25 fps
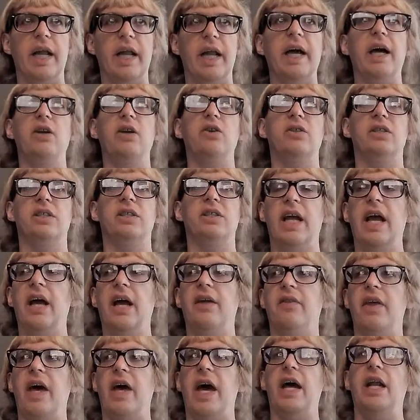and I
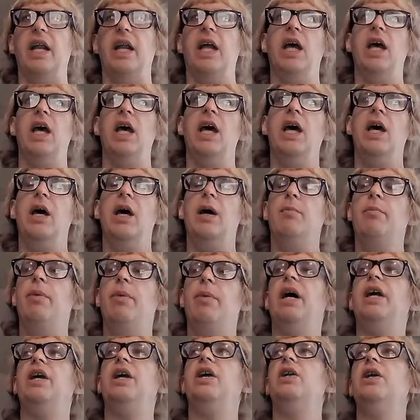understand that.
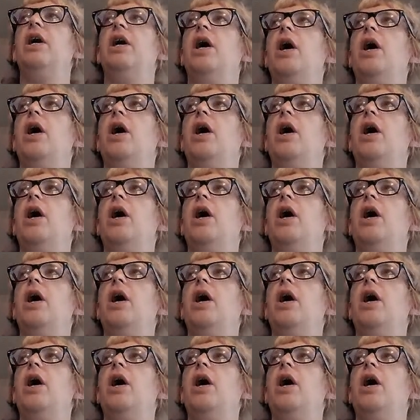But